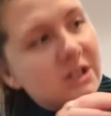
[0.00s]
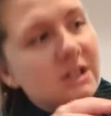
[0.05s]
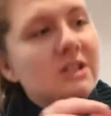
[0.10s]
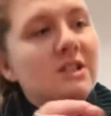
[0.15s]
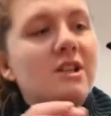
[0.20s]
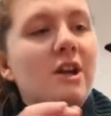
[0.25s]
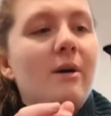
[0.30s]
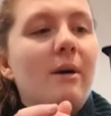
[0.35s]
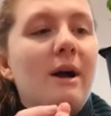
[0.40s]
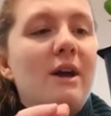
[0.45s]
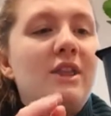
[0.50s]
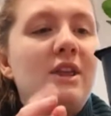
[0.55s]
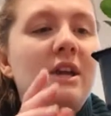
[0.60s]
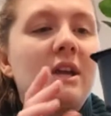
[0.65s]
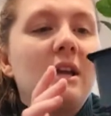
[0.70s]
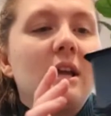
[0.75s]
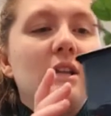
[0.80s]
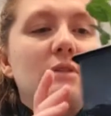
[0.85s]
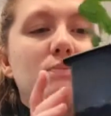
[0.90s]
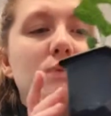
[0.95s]
So I think
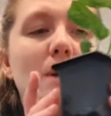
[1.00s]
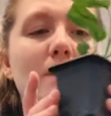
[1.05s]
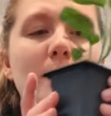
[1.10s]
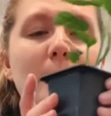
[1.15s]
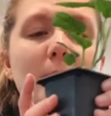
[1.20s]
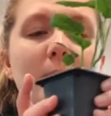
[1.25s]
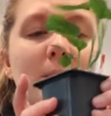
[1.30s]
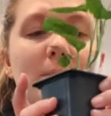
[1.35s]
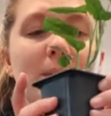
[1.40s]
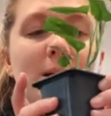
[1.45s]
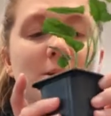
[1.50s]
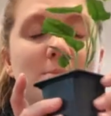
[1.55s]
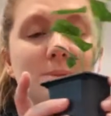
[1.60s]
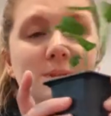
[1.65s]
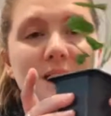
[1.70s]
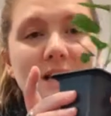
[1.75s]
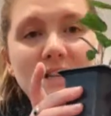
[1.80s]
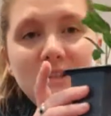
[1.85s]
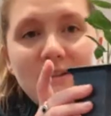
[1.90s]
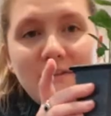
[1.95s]
it's probably best, because it
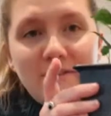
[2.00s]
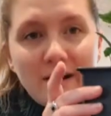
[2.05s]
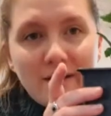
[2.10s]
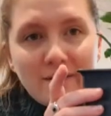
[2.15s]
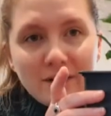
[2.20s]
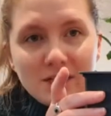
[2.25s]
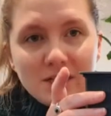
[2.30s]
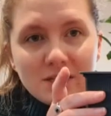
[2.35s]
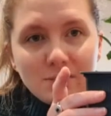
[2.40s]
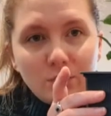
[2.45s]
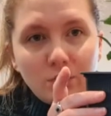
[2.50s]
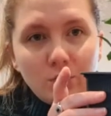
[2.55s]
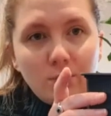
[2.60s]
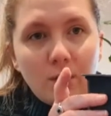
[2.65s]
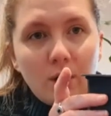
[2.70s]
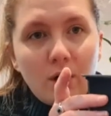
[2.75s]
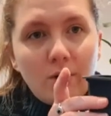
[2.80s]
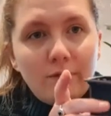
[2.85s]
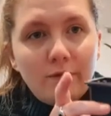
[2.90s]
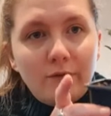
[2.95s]
is a very small
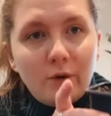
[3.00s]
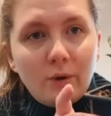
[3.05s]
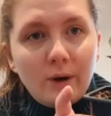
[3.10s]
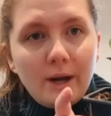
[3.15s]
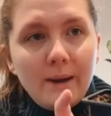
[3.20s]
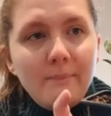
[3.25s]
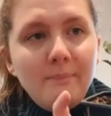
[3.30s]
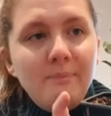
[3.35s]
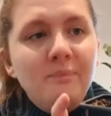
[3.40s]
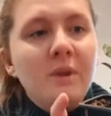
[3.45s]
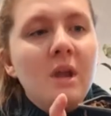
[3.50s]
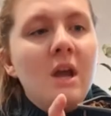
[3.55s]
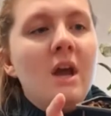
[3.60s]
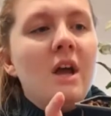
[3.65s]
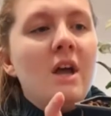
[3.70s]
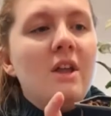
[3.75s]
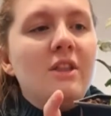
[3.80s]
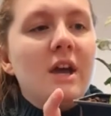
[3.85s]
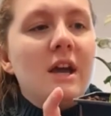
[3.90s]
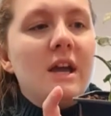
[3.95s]
pot for him,
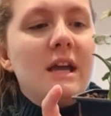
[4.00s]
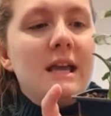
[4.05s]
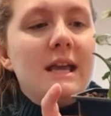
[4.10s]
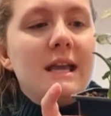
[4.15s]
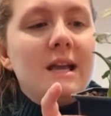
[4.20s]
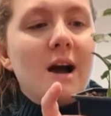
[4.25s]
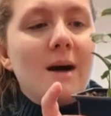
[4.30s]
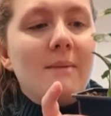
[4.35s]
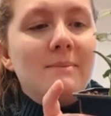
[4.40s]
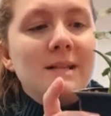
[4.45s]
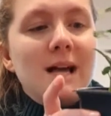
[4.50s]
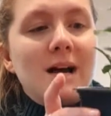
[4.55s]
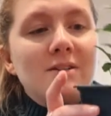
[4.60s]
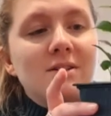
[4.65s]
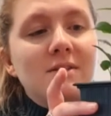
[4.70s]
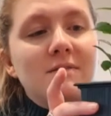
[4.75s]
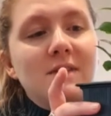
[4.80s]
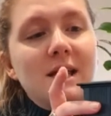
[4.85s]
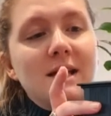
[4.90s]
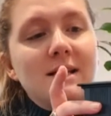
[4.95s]
that he comes out
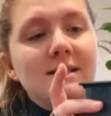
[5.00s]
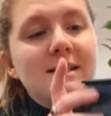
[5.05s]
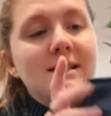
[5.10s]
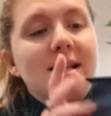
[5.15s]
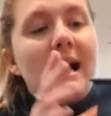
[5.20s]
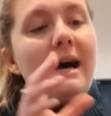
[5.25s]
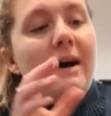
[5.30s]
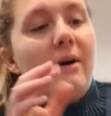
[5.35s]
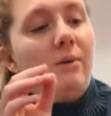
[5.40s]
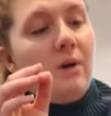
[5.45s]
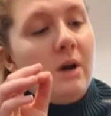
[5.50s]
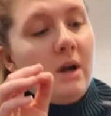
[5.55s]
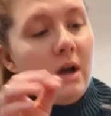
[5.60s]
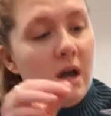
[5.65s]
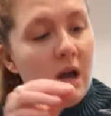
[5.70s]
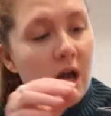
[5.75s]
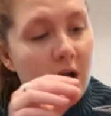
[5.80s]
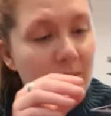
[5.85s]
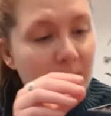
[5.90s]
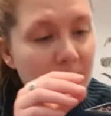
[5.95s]
of this now.
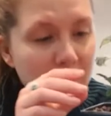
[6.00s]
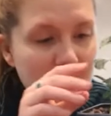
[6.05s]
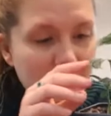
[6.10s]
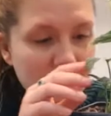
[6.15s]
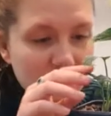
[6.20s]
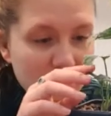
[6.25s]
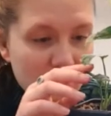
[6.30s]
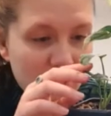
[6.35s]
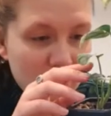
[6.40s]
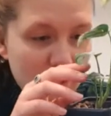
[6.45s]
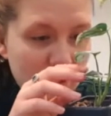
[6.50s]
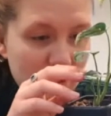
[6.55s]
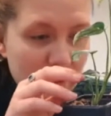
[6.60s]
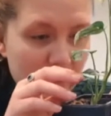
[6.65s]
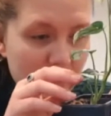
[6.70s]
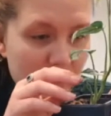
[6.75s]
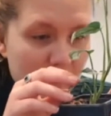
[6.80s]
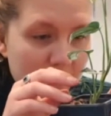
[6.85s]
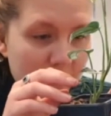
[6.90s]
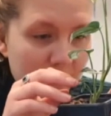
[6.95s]
He's got
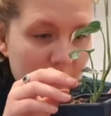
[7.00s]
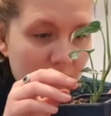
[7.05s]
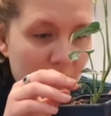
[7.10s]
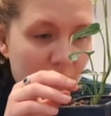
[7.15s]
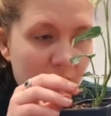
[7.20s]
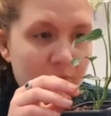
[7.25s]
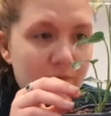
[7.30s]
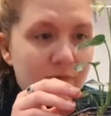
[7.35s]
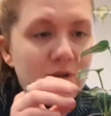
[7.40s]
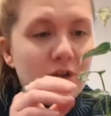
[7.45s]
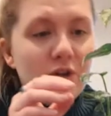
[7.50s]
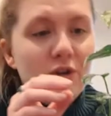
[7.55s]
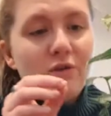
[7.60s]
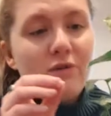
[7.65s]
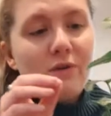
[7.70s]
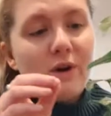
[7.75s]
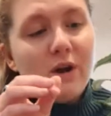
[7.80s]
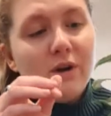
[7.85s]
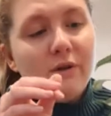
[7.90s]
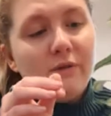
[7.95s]
quite a lot of new
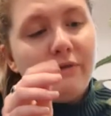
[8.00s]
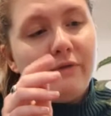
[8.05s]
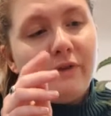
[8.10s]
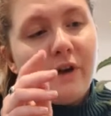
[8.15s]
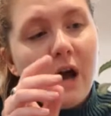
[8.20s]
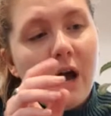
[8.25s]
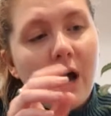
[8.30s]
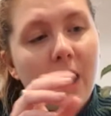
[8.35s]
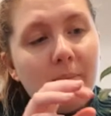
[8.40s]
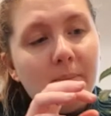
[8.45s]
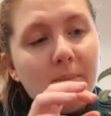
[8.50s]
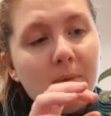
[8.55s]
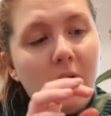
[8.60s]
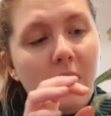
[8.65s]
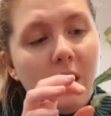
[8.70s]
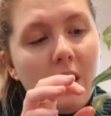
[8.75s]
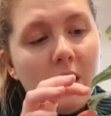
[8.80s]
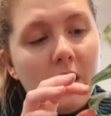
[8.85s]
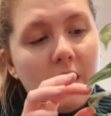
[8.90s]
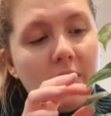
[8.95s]
growth. I've
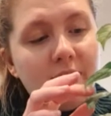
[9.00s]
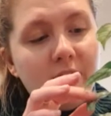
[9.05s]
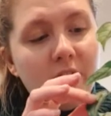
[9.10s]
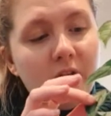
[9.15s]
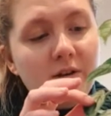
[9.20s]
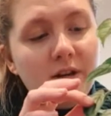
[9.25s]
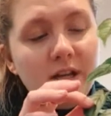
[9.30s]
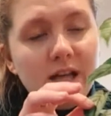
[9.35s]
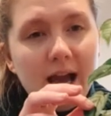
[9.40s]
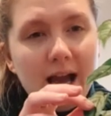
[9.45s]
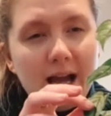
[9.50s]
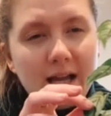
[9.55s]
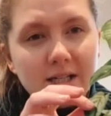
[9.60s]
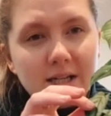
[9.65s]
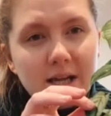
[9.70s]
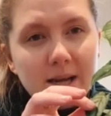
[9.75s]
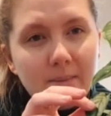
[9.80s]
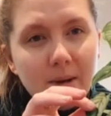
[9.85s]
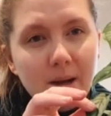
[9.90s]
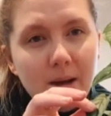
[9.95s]
only had
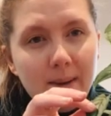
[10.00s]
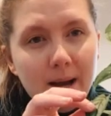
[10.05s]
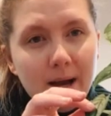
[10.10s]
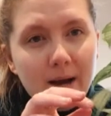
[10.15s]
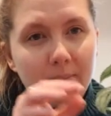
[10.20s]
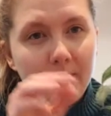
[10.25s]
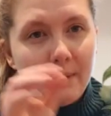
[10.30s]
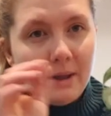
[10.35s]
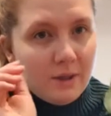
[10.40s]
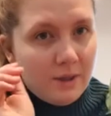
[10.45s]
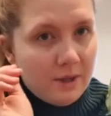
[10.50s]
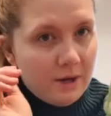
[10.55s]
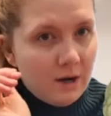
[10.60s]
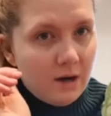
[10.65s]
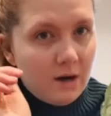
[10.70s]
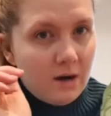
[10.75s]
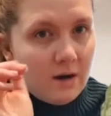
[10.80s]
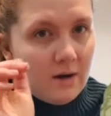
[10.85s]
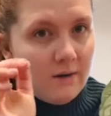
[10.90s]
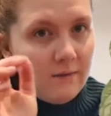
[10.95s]
him about a month and a
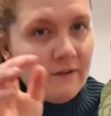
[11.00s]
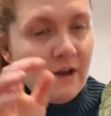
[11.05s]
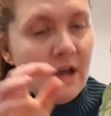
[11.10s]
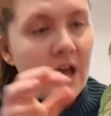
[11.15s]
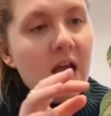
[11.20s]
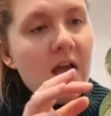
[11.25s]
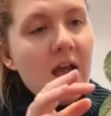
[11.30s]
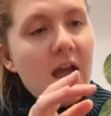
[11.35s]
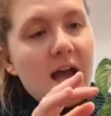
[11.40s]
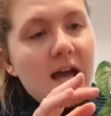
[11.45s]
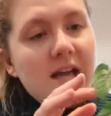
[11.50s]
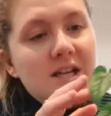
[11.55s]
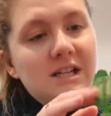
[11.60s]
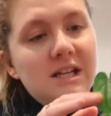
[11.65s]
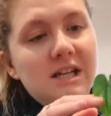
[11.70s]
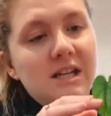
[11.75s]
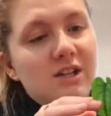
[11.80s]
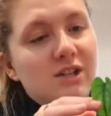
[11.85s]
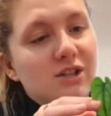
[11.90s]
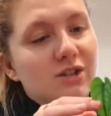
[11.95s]
half, and
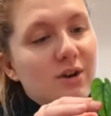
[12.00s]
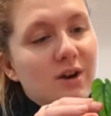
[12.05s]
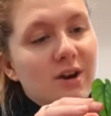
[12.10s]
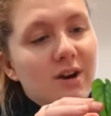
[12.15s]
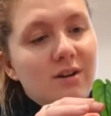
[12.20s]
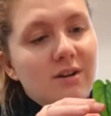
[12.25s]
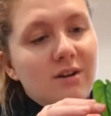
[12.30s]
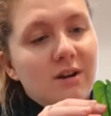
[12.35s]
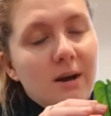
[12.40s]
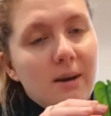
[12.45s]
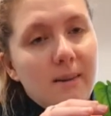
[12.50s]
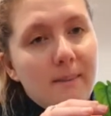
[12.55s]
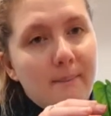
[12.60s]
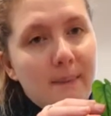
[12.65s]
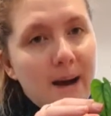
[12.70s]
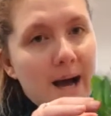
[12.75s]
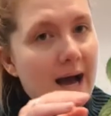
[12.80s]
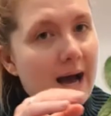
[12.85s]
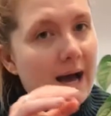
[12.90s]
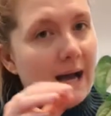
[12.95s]
he has grown
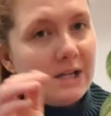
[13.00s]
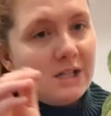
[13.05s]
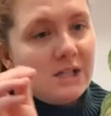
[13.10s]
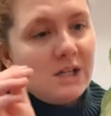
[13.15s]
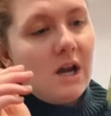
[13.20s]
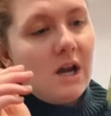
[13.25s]
mad.